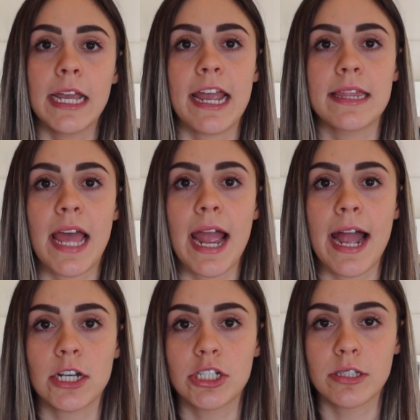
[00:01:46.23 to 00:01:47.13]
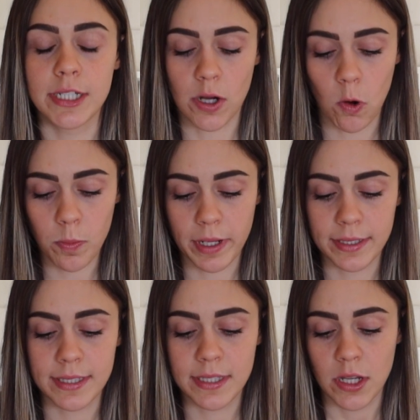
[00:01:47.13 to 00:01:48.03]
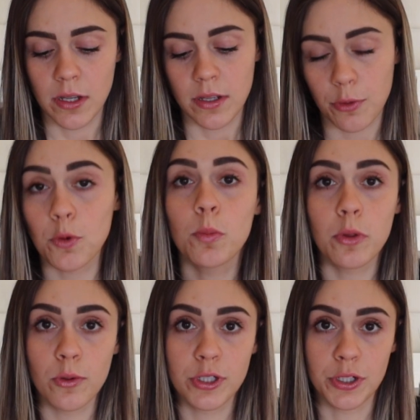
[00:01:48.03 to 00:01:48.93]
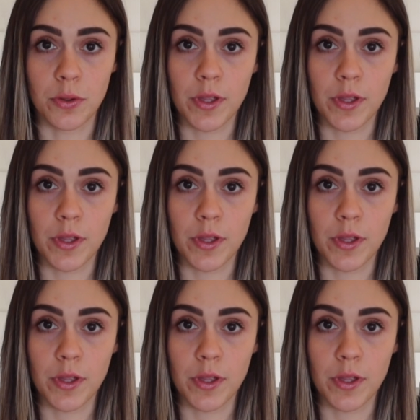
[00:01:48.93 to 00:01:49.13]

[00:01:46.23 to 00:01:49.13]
and that actually opens through Bluetooth.